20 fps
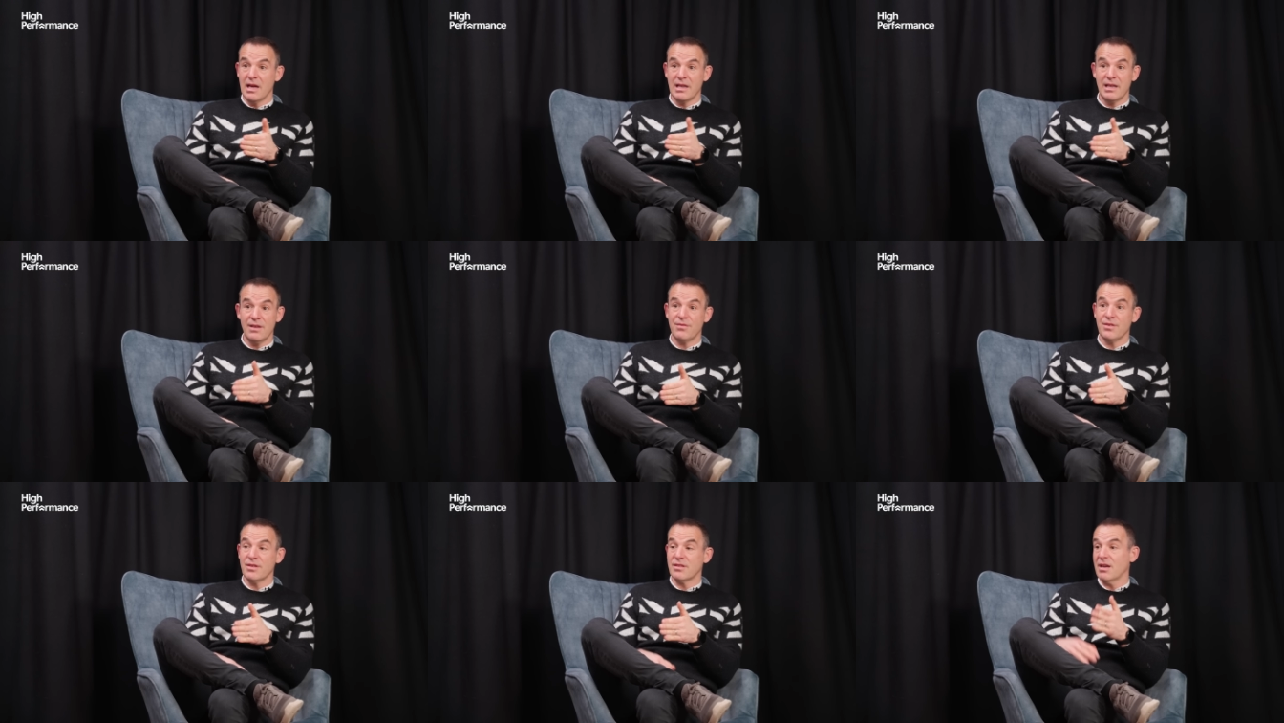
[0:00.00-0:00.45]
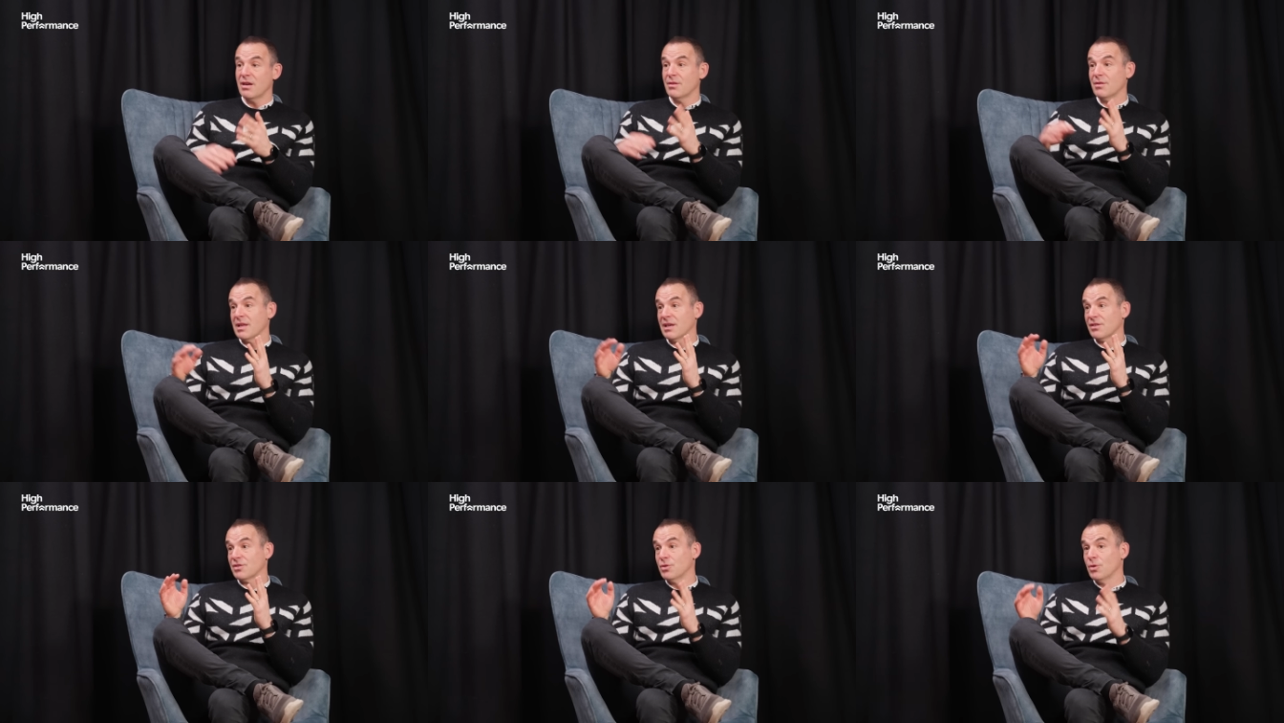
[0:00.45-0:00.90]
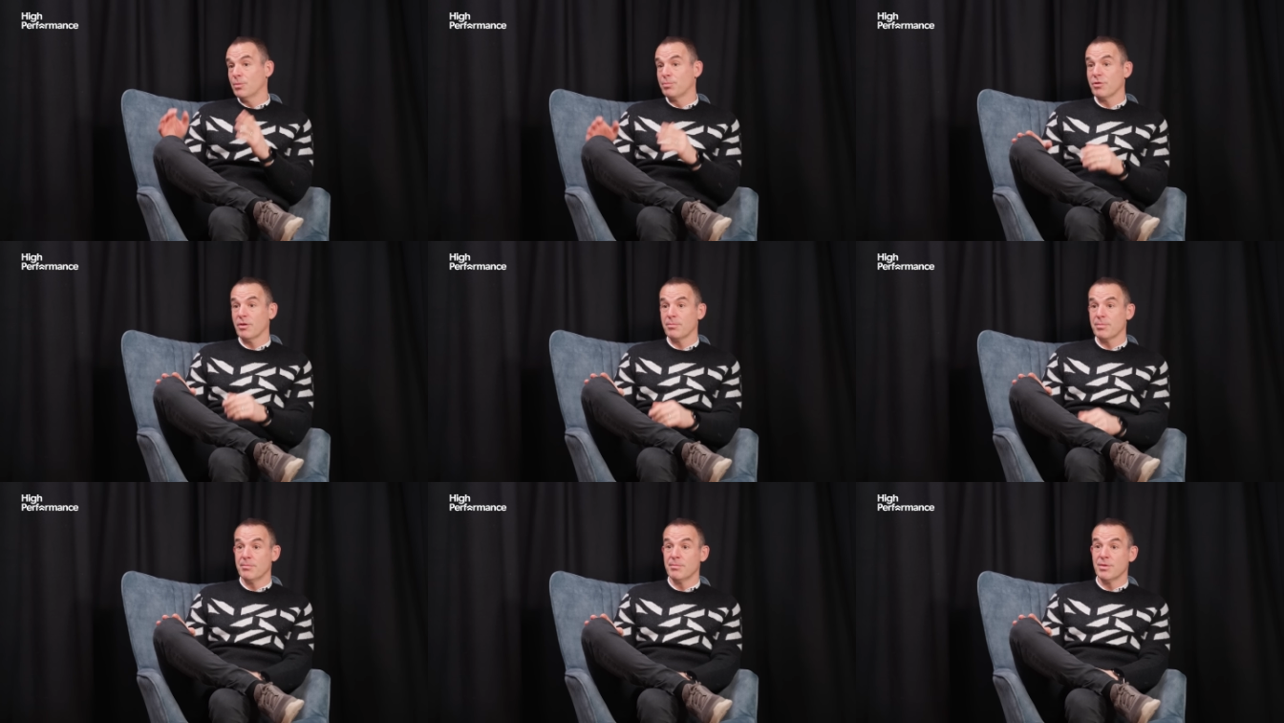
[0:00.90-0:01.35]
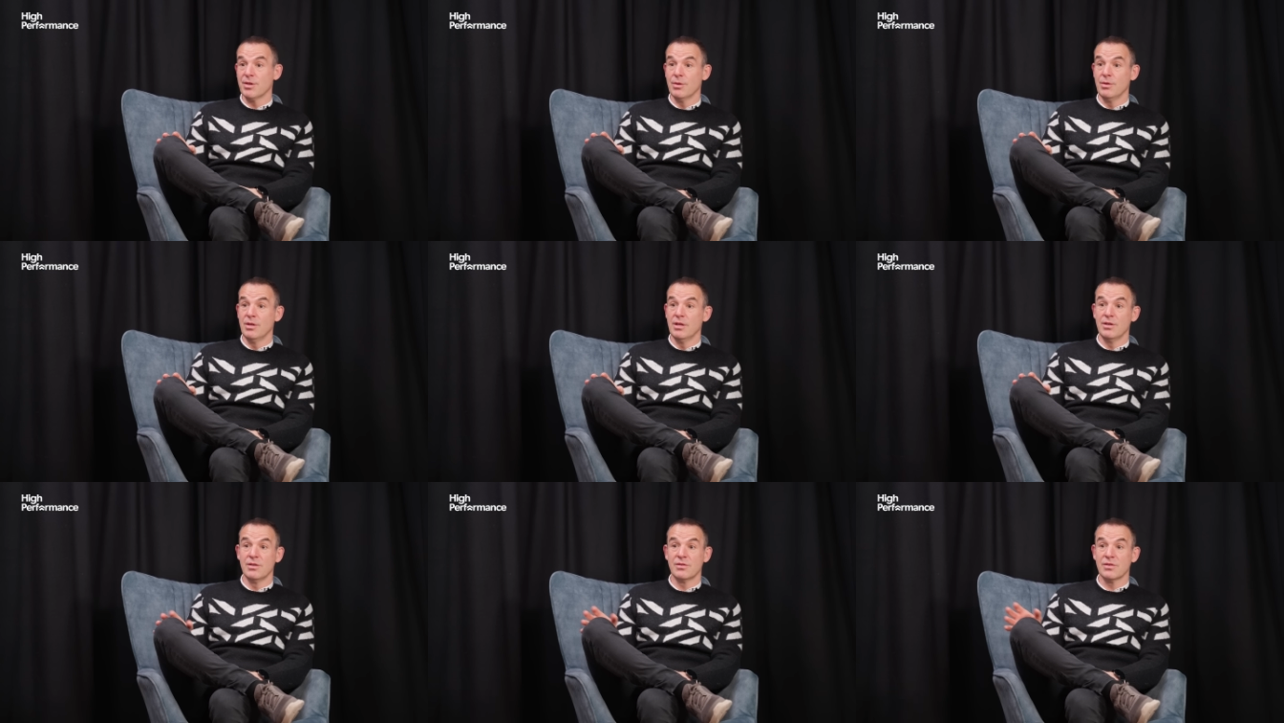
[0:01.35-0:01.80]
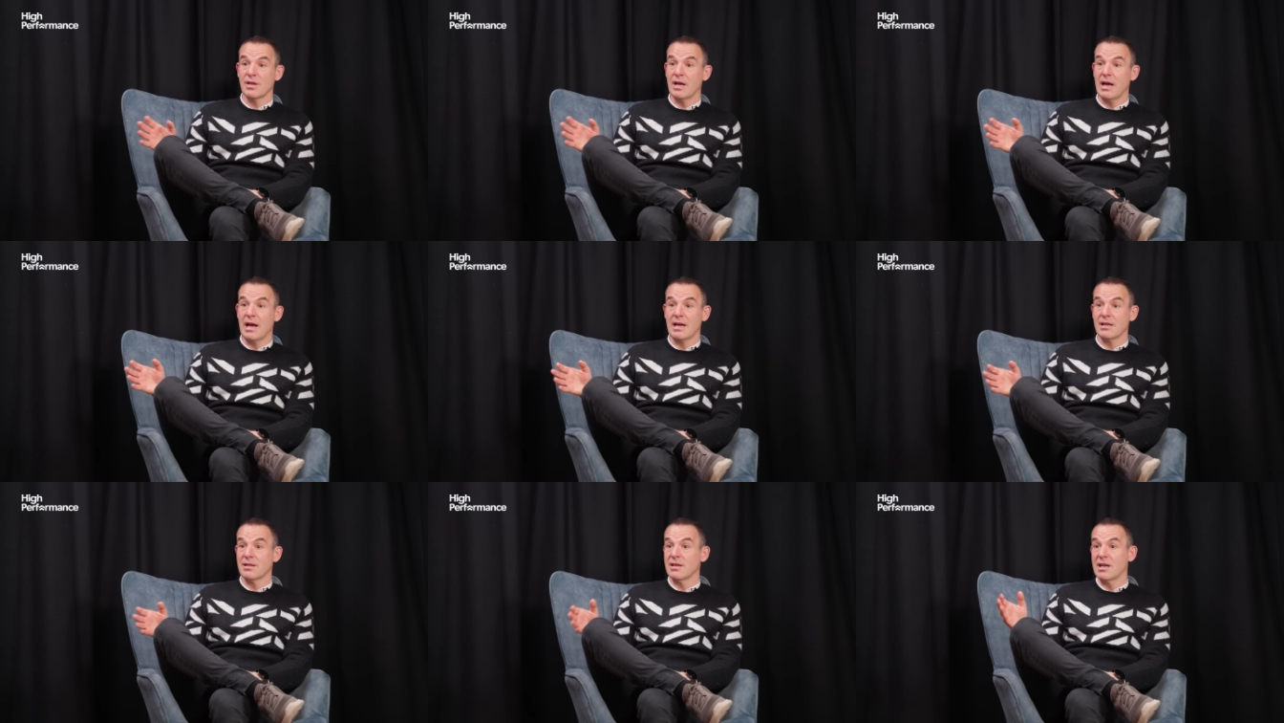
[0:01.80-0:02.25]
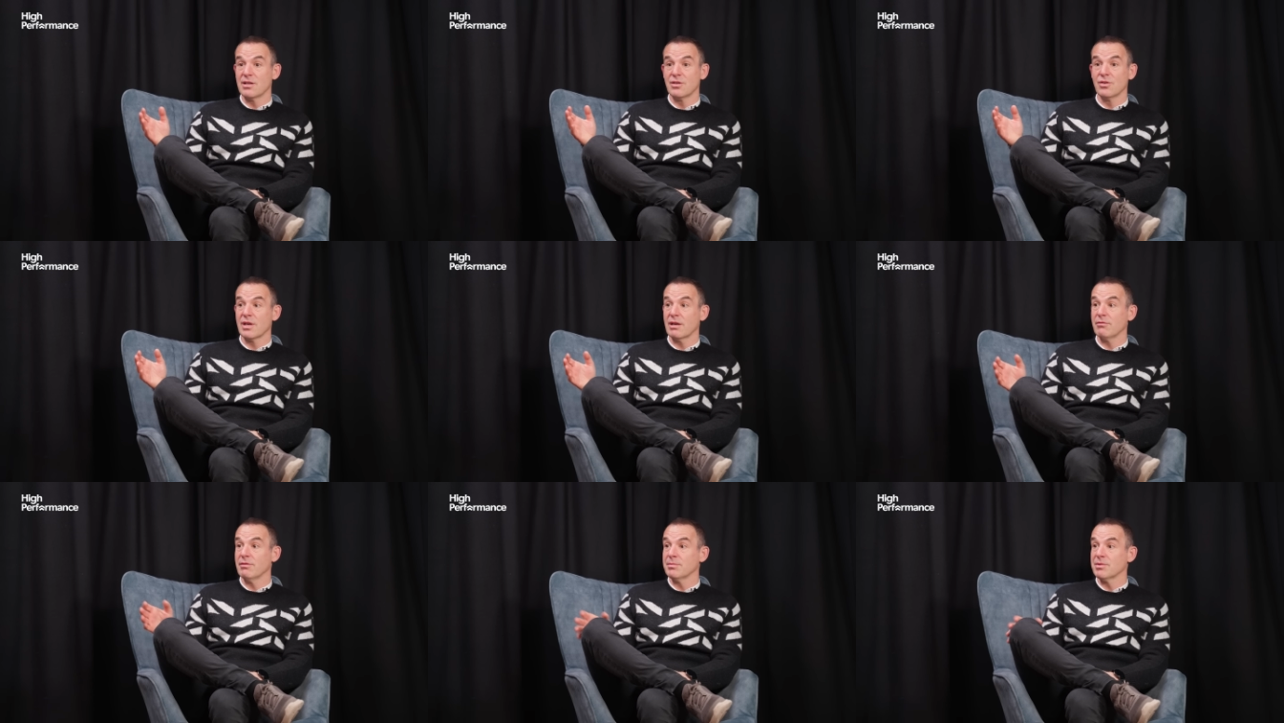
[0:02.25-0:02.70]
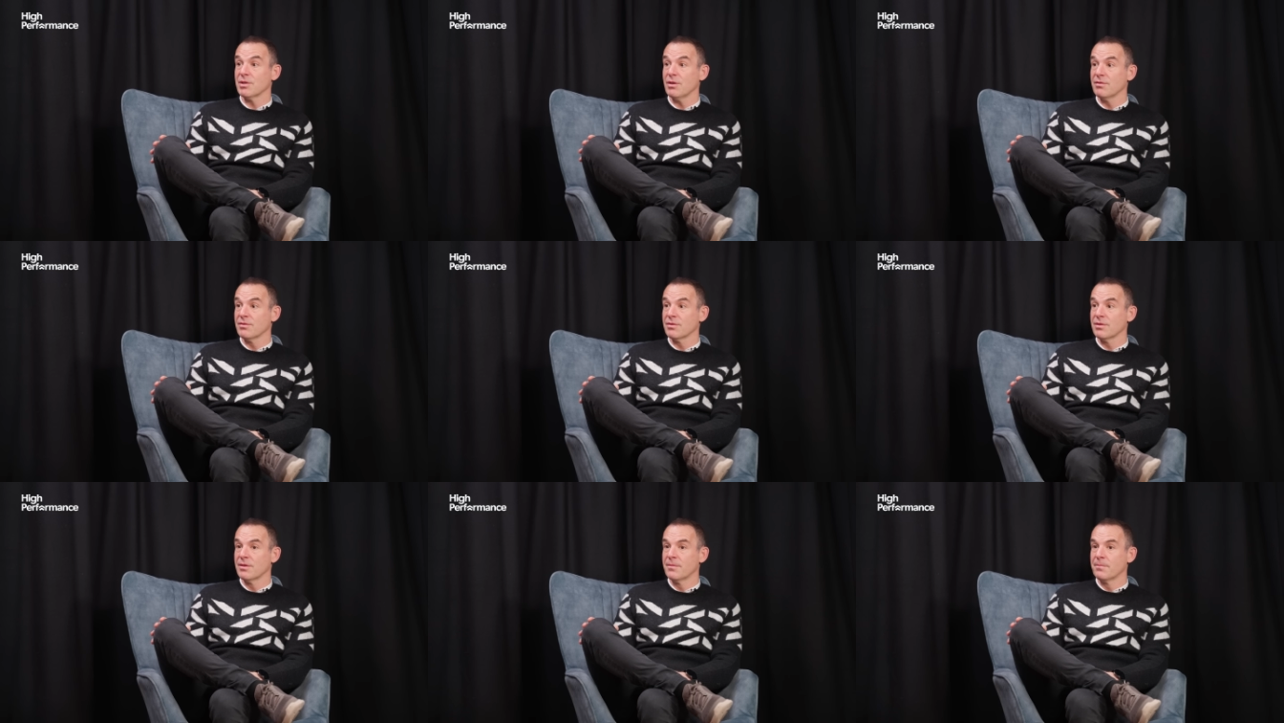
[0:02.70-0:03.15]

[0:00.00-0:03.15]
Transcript: And if you don't, that's your problem, you lose, and, and you'll get ripped off.